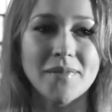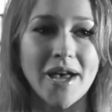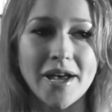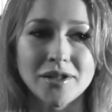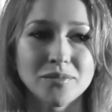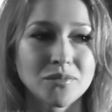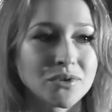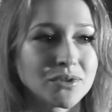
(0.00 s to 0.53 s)

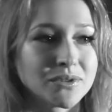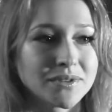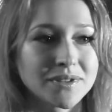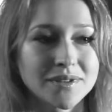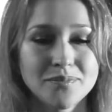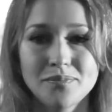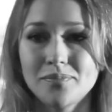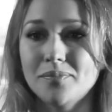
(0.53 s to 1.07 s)

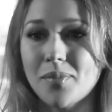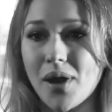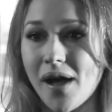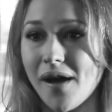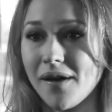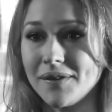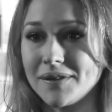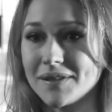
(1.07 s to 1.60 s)
animals,
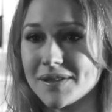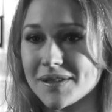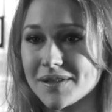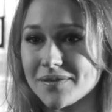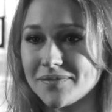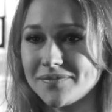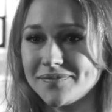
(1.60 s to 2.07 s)
plants,